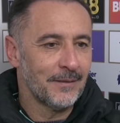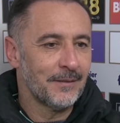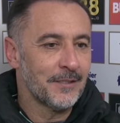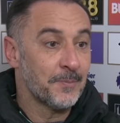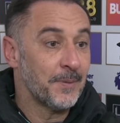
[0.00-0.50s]

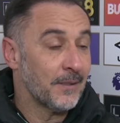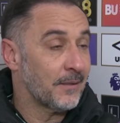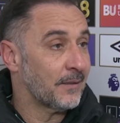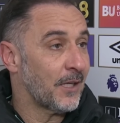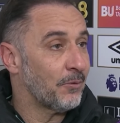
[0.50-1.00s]
spirit
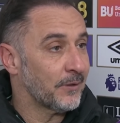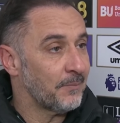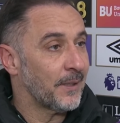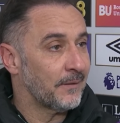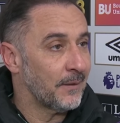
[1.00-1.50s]
that I want in
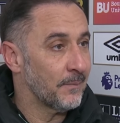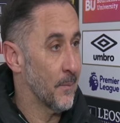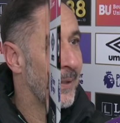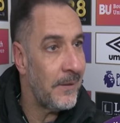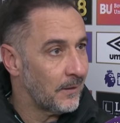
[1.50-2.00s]
my team.
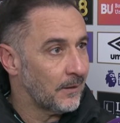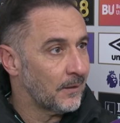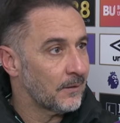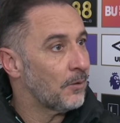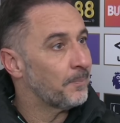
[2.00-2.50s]

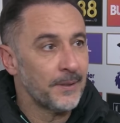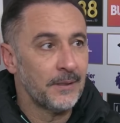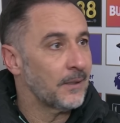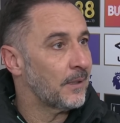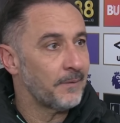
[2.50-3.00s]

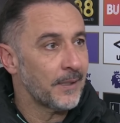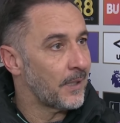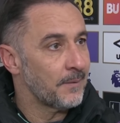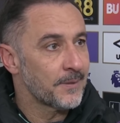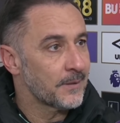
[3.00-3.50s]
Competing every
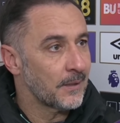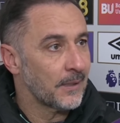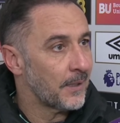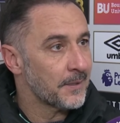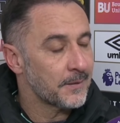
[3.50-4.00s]
games
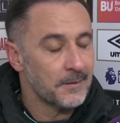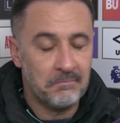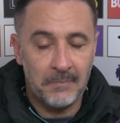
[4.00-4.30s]
against.